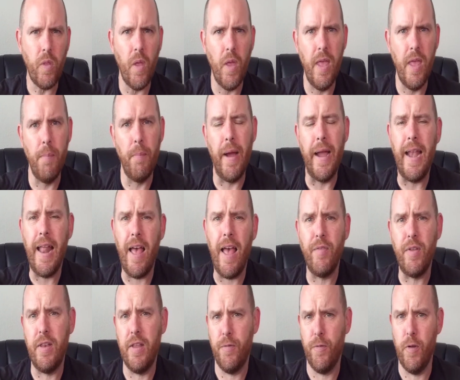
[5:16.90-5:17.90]
It might have
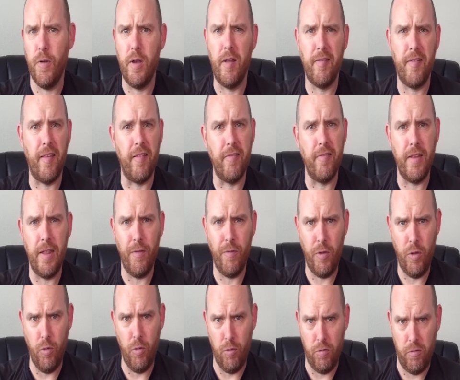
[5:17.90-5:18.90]
a different necessity of
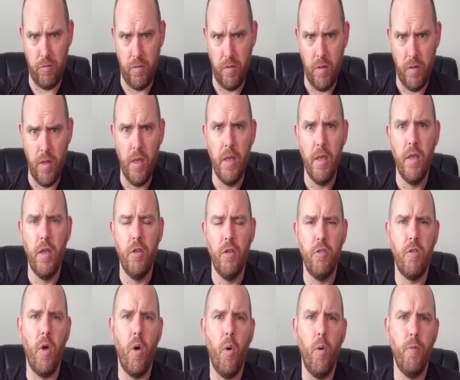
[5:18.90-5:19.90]
use.
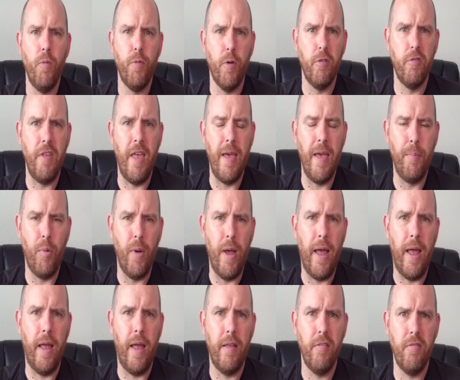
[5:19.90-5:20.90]
So, for example,
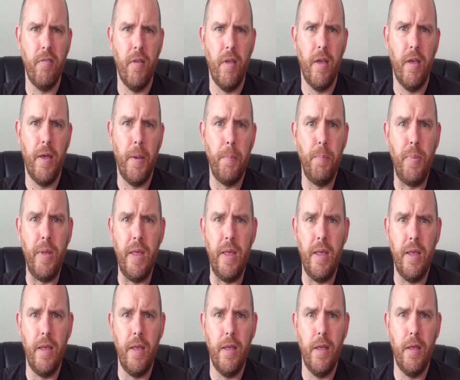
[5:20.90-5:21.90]
as
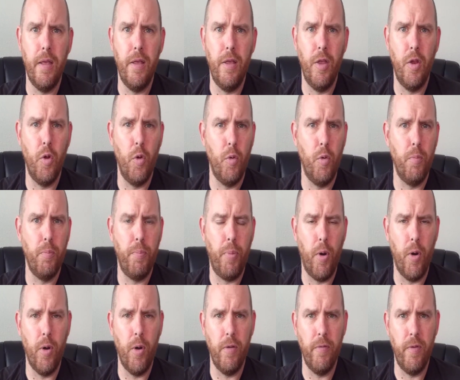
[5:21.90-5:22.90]
being,
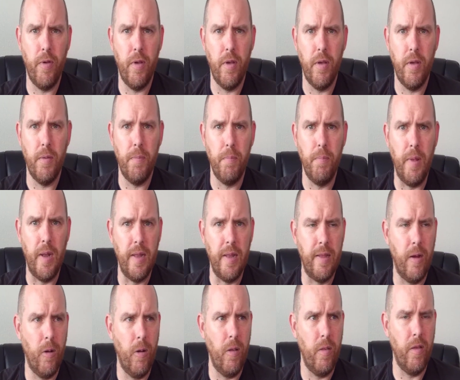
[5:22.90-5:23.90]
part of a
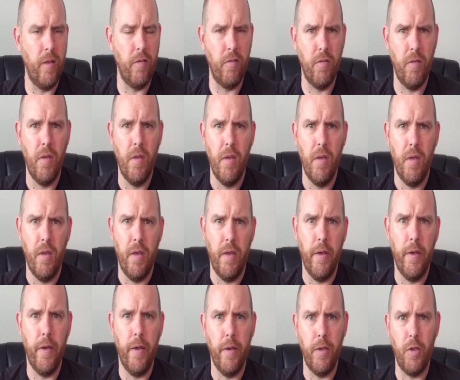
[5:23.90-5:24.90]
military that's
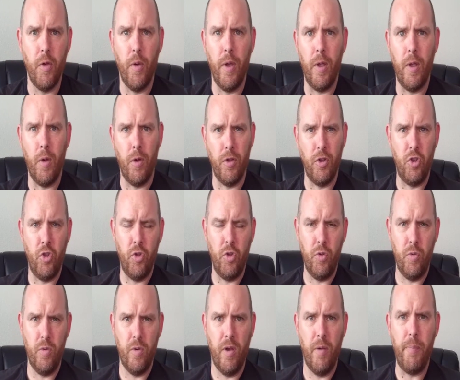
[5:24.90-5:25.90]
going
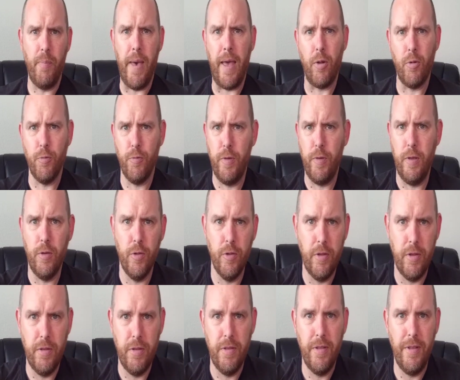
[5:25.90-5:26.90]
onto a
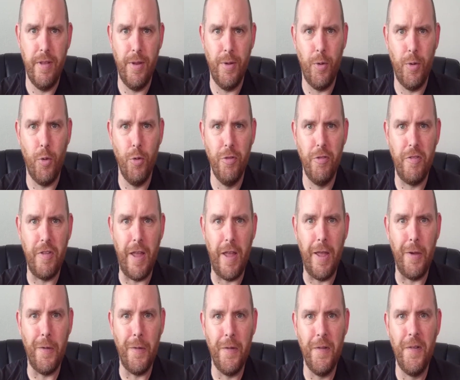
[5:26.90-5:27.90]
battlefield, old
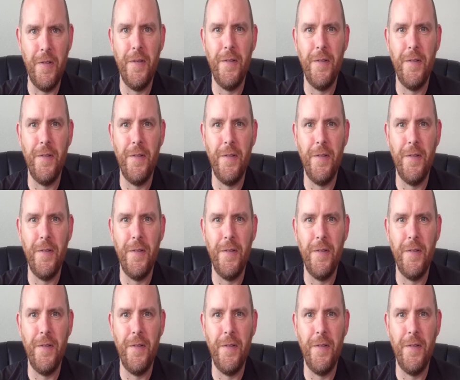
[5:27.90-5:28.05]
style,